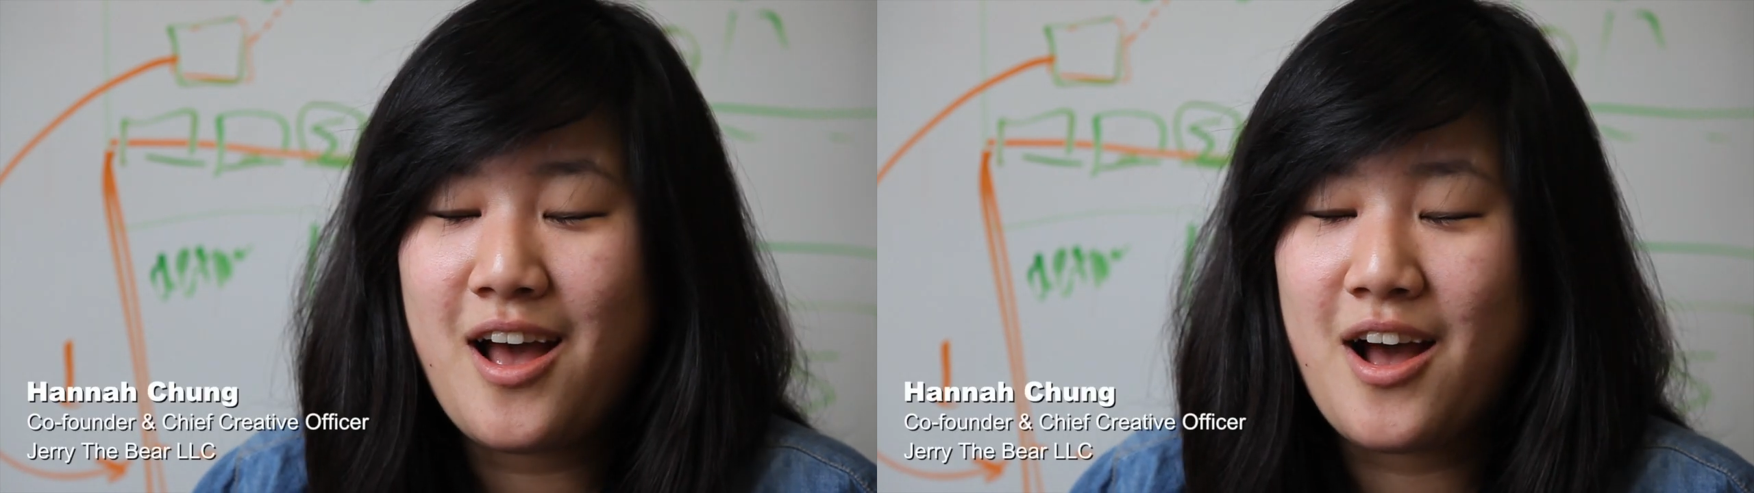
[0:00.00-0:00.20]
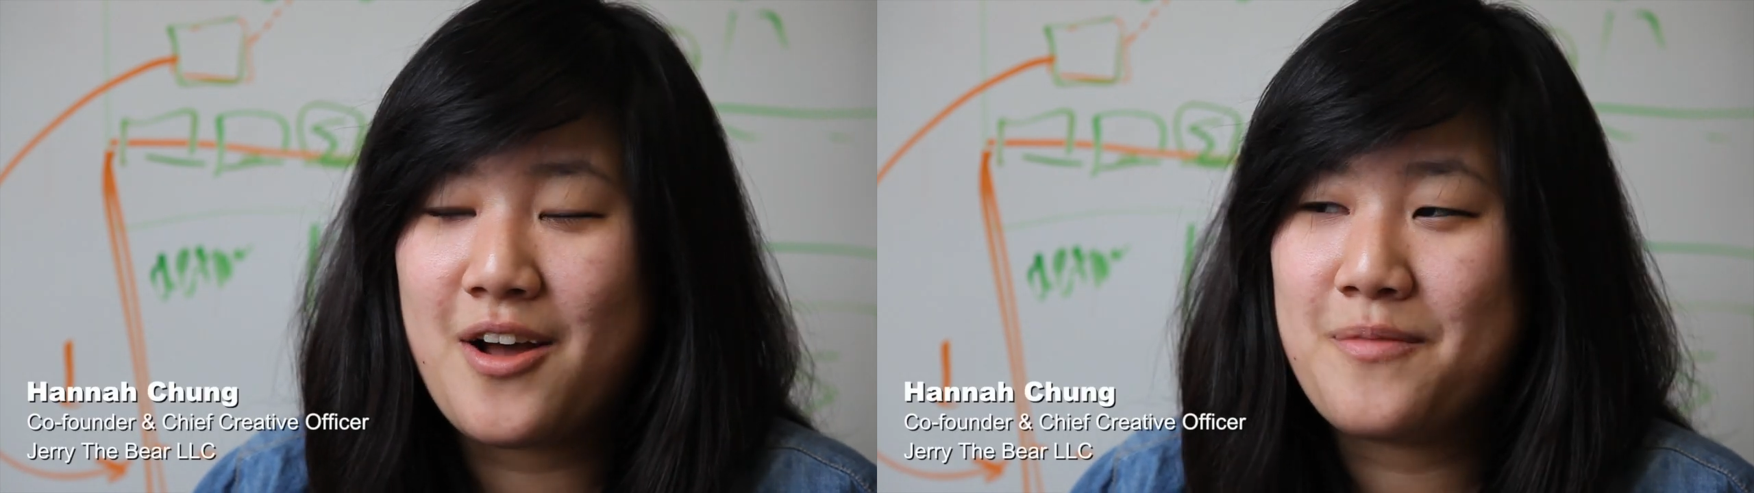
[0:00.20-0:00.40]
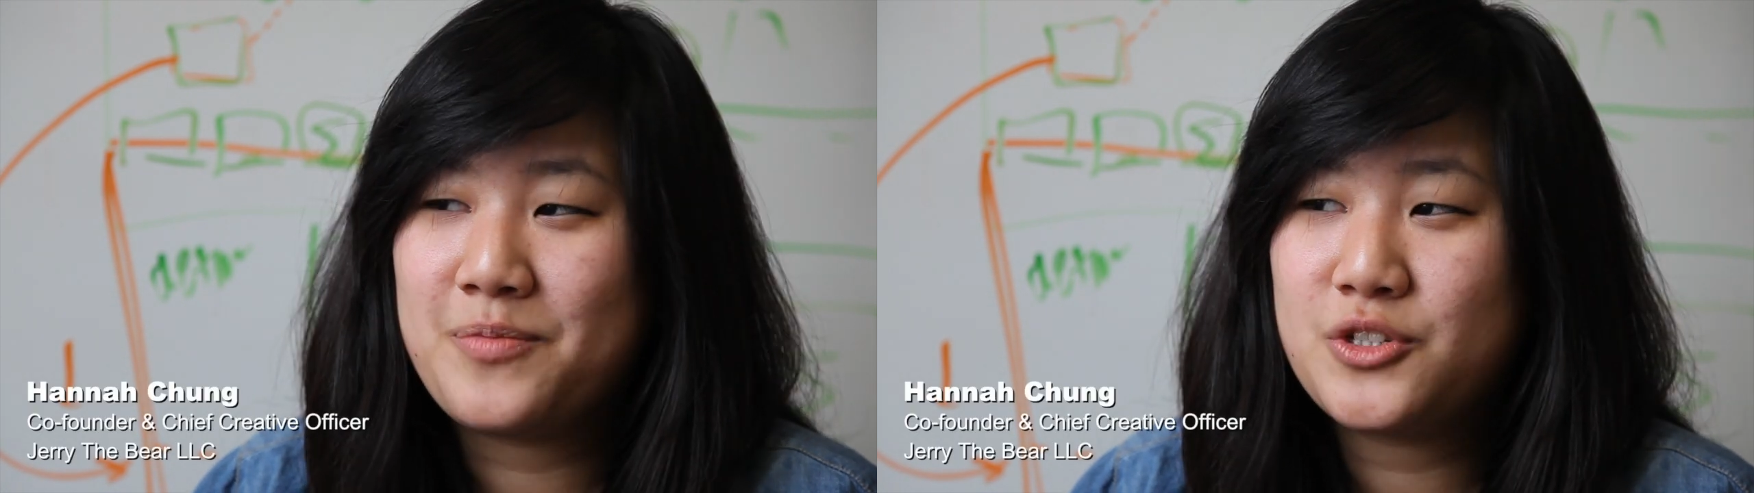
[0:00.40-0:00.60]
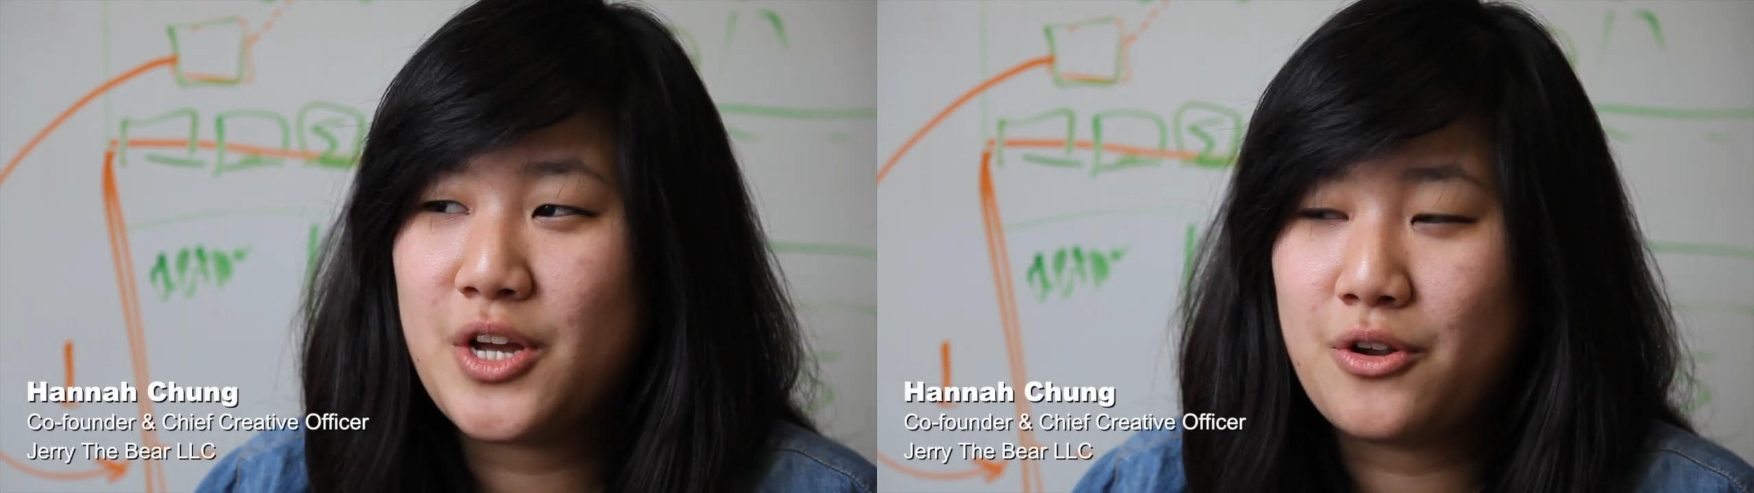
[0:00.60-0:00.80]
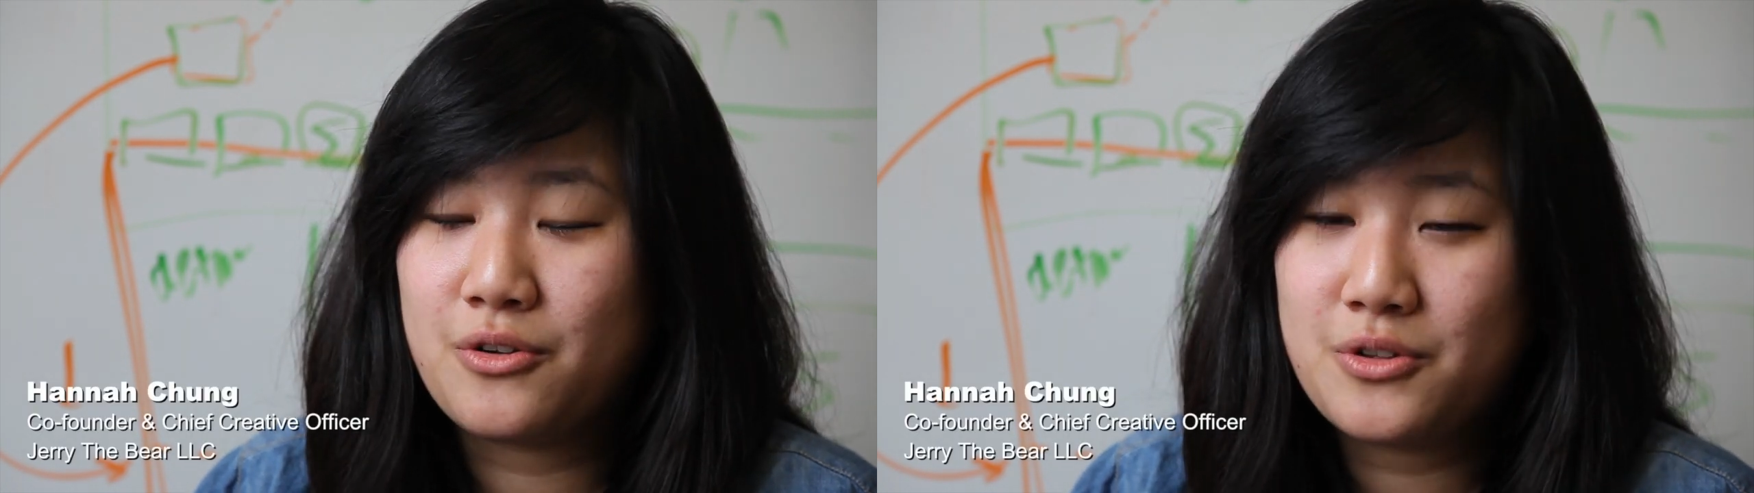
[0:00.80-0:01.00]
um,
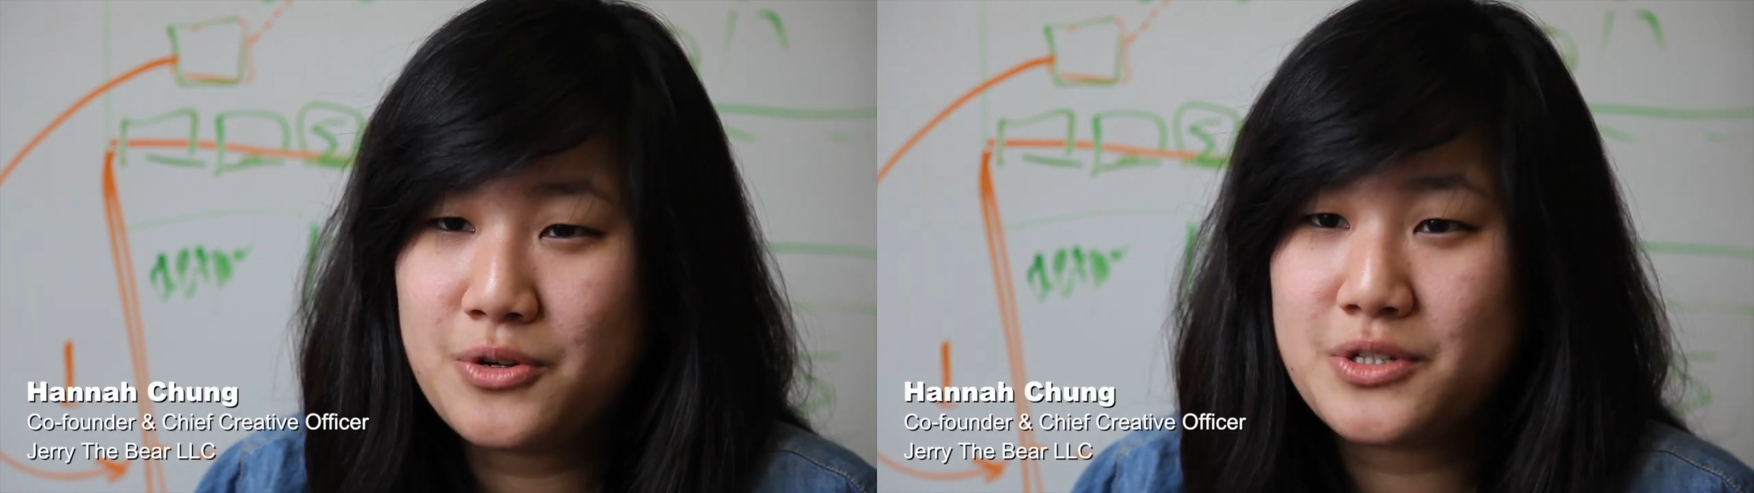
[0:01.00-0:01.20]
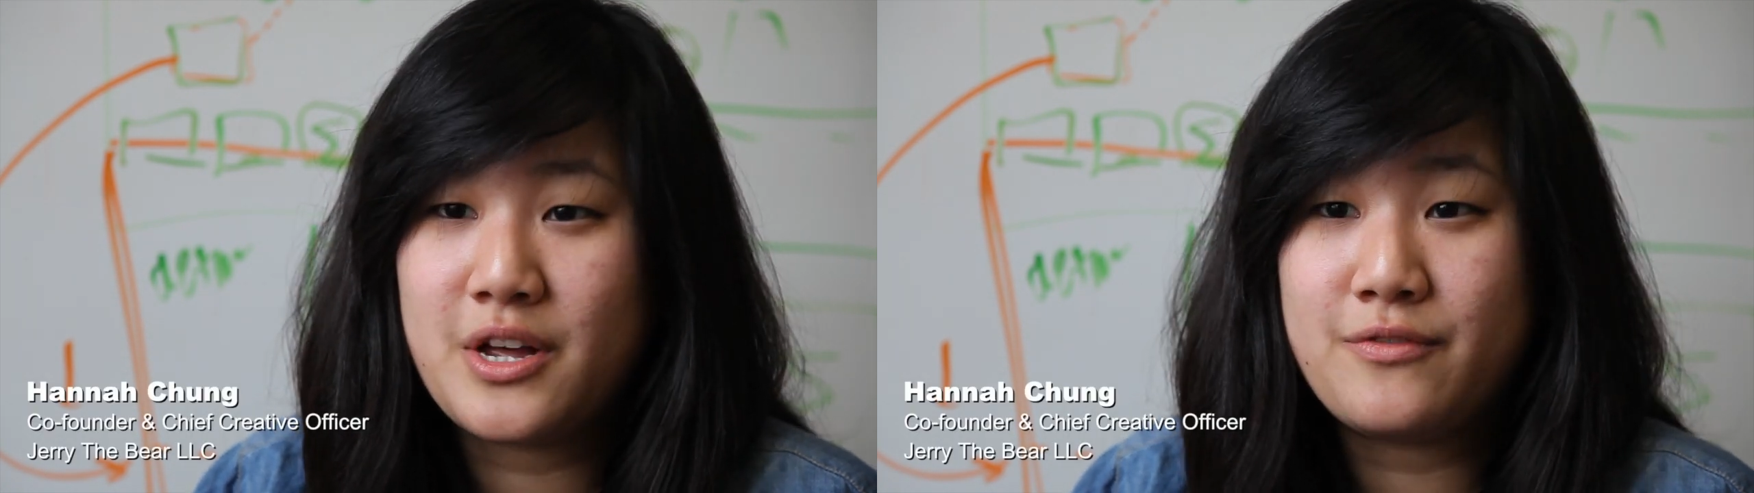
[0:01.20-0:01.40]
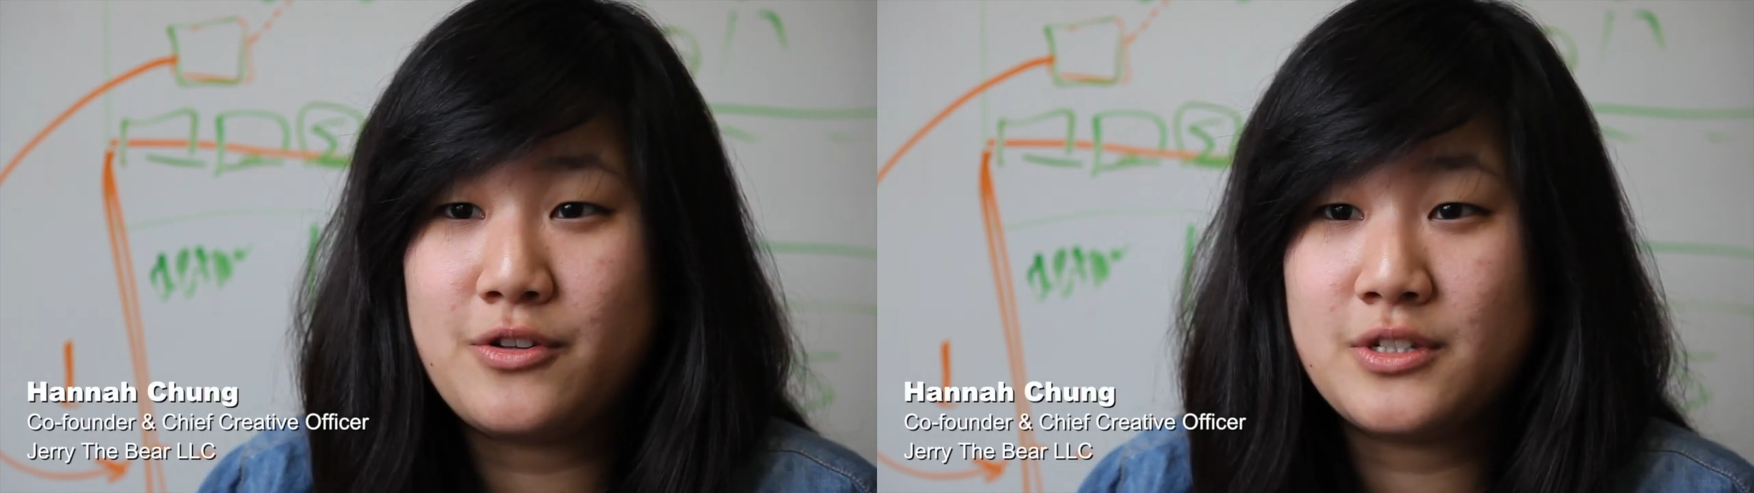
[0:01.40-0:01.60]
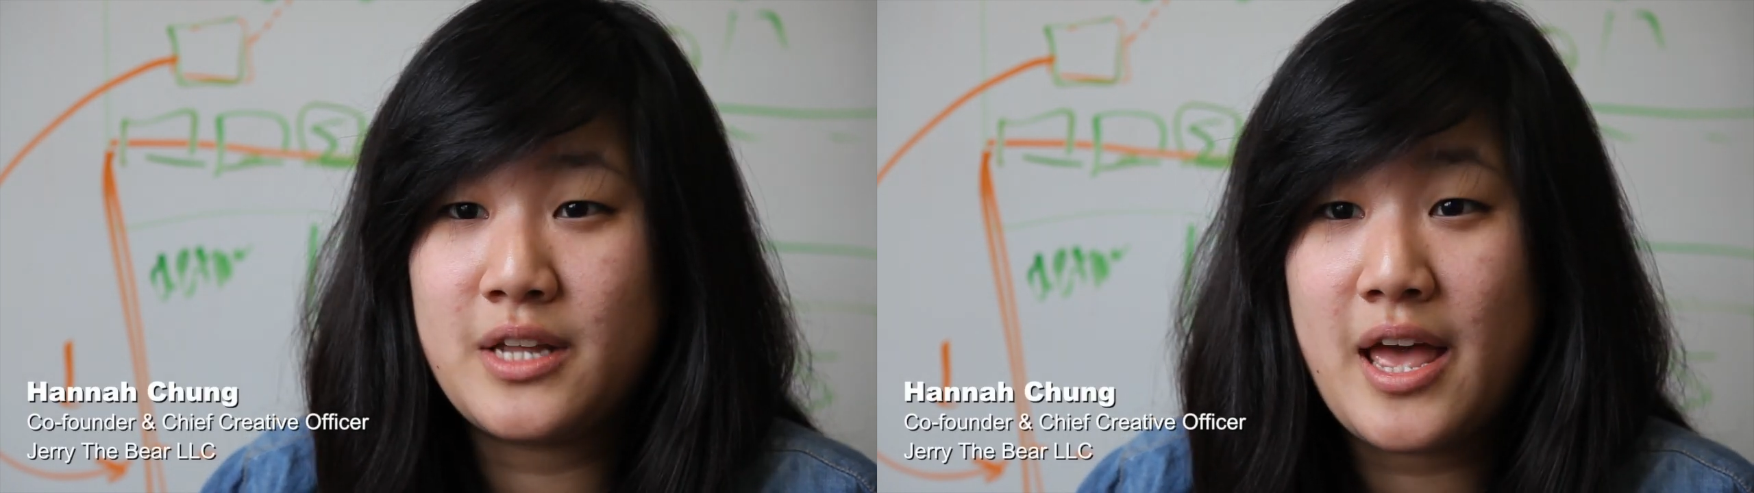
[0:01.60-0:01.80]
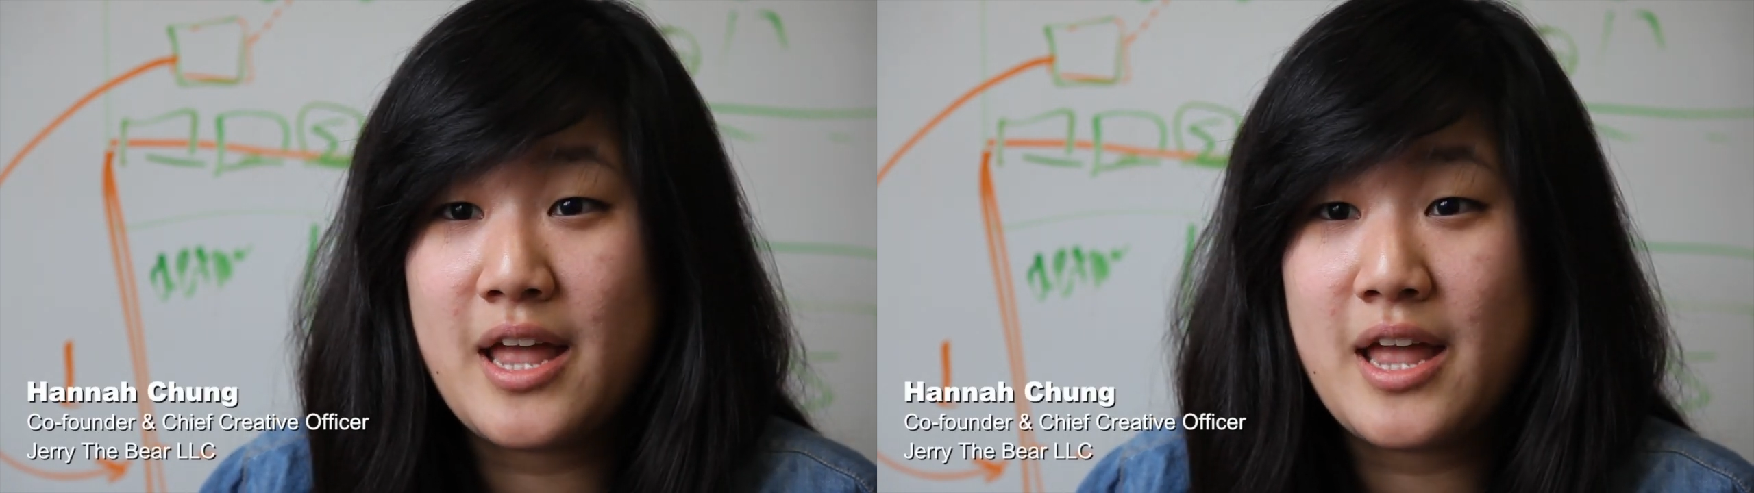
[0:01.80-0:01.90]
check your glucose levels,